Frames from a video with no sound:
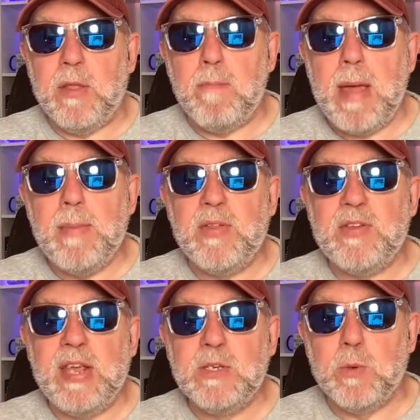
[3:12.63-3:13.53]
at the
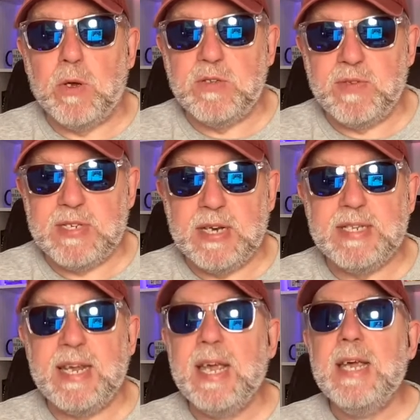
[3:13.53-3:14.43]
Mammoth Teesworks
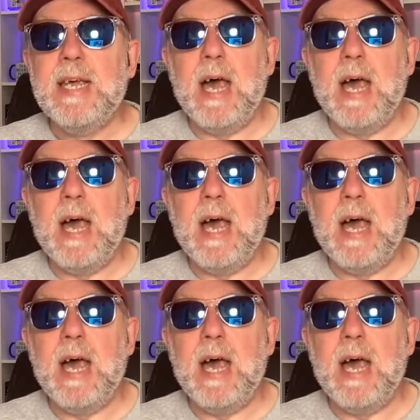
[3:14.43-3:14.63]
facility